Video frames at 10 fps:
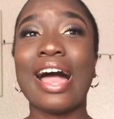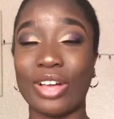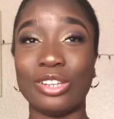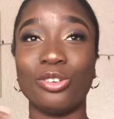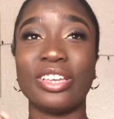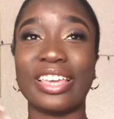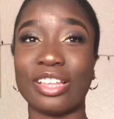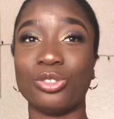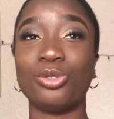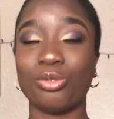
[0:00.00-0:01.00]
I don't
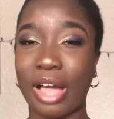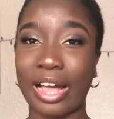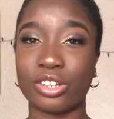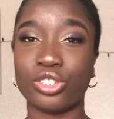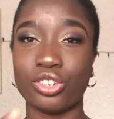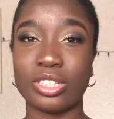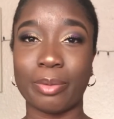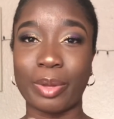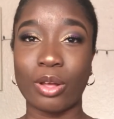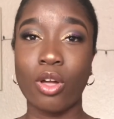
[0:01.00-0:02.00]
get too anxious
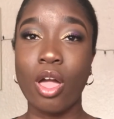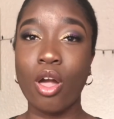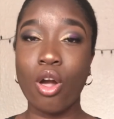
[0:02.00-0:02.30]
about